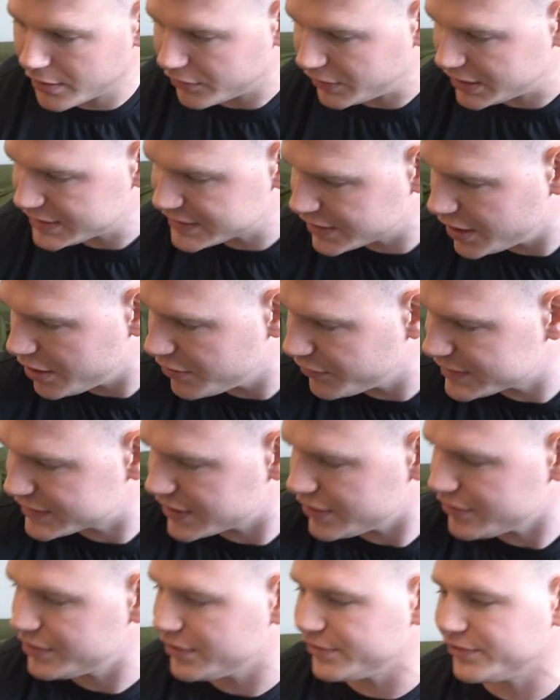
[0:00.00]
let's
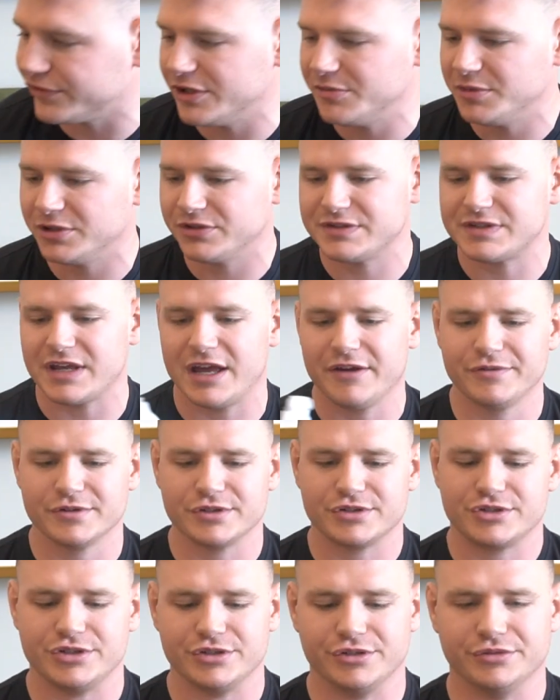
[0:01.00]
go to the Limitless
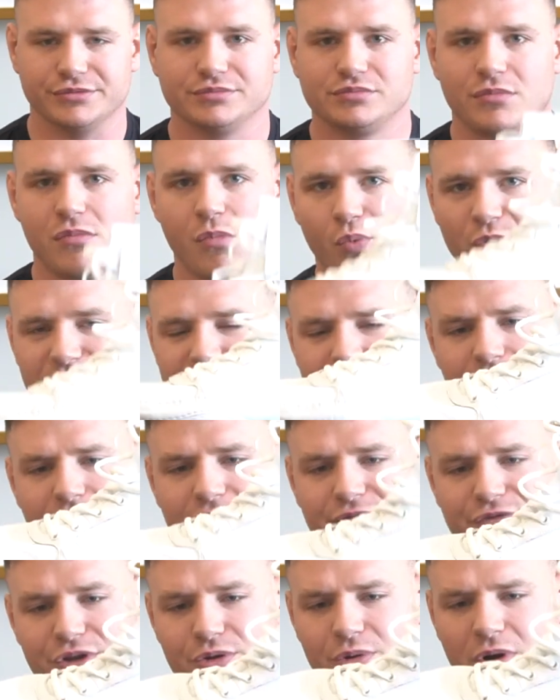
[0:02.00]
Effort shoe. We did a
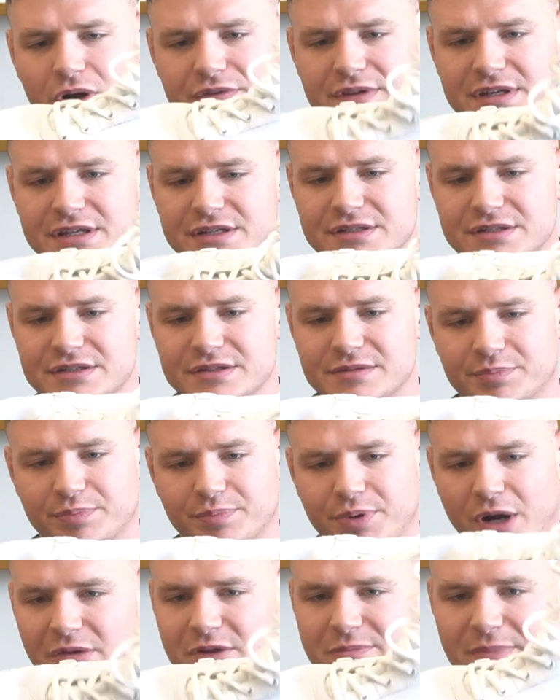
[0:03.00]
review on these
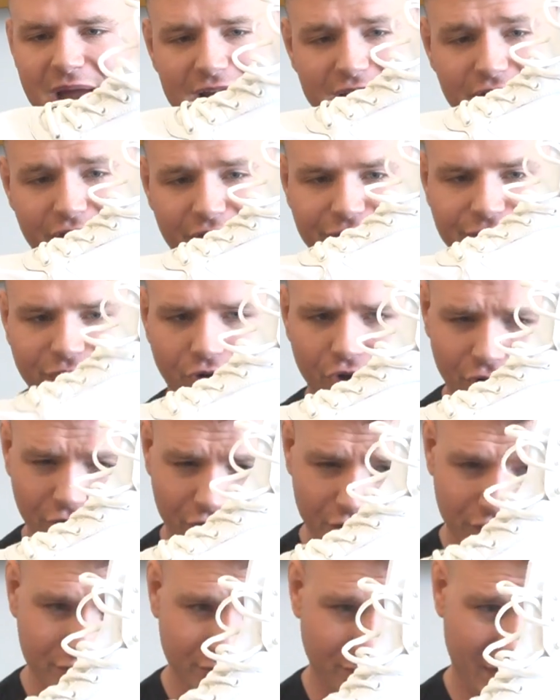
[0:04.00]
probably back in the fall